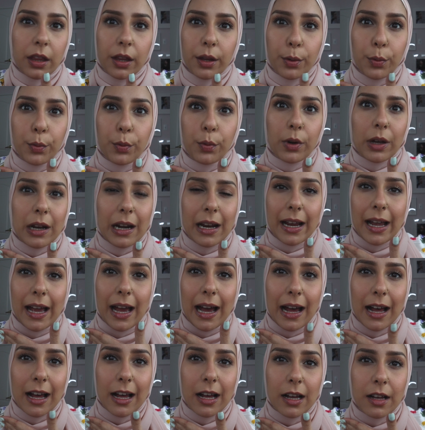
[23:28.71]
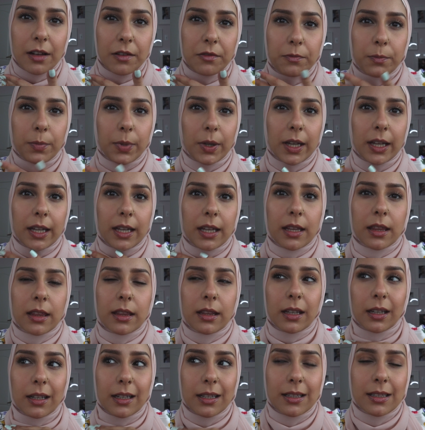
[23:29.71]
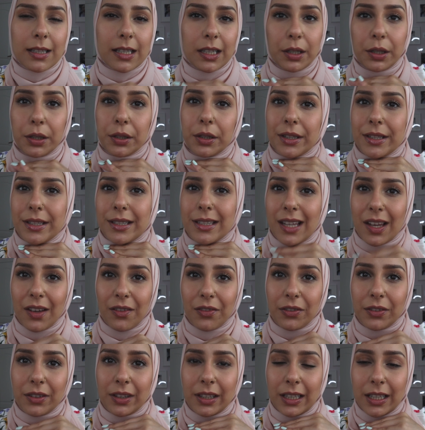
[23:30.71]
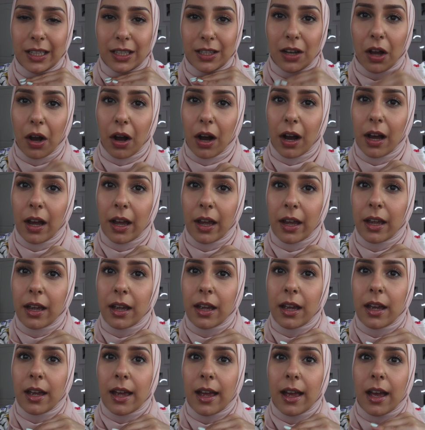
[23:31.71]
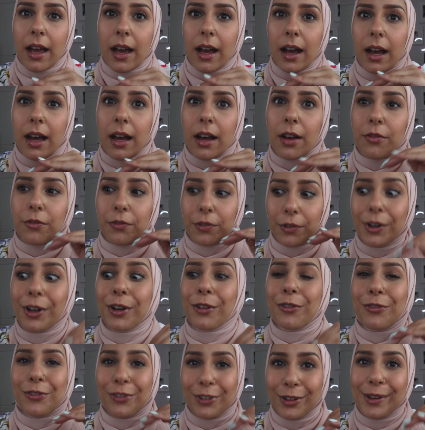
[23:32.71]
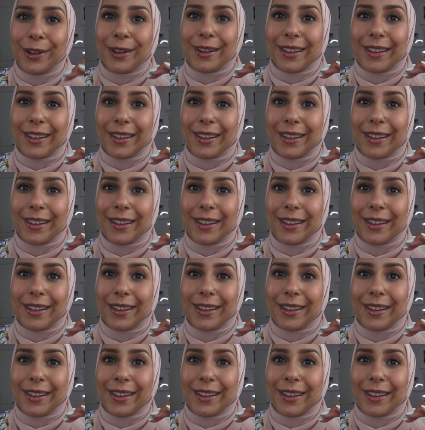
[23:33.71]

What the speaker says: what I have, but the concealer is definitely not for a full